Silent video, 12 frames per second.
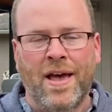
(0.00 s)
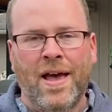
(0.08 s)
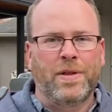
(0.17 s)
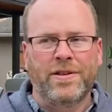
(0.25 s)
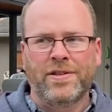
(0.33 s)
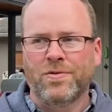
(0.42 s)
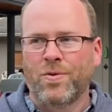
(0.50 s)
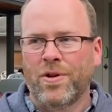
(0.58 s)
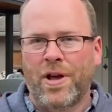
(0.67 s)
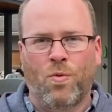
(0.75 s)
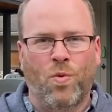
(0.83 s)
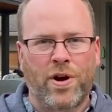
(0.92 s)
But this is where
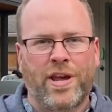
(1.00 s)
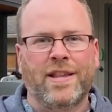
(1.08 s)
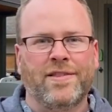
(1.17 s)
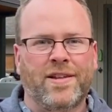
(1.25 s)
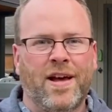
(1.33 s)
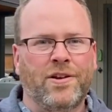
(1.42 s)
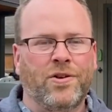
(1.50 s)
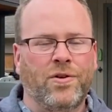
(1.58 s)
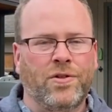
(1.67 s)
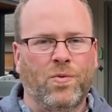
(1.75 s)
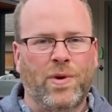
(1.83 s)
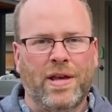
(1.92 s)
like work gets done
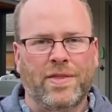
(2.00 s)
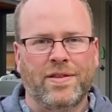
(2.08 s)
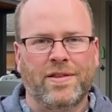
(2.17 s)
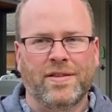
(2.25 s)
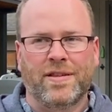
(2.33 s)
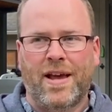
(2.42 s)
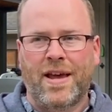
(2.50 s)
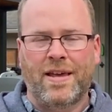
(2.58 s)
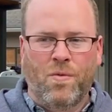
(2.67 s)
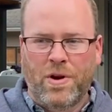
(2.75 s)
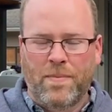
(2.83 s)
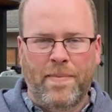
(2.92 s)
during the week. This is like
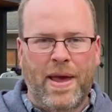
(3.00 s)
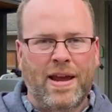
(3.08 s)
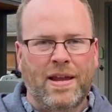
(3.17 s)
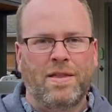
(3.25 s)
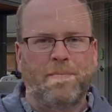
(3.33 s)
when you're making the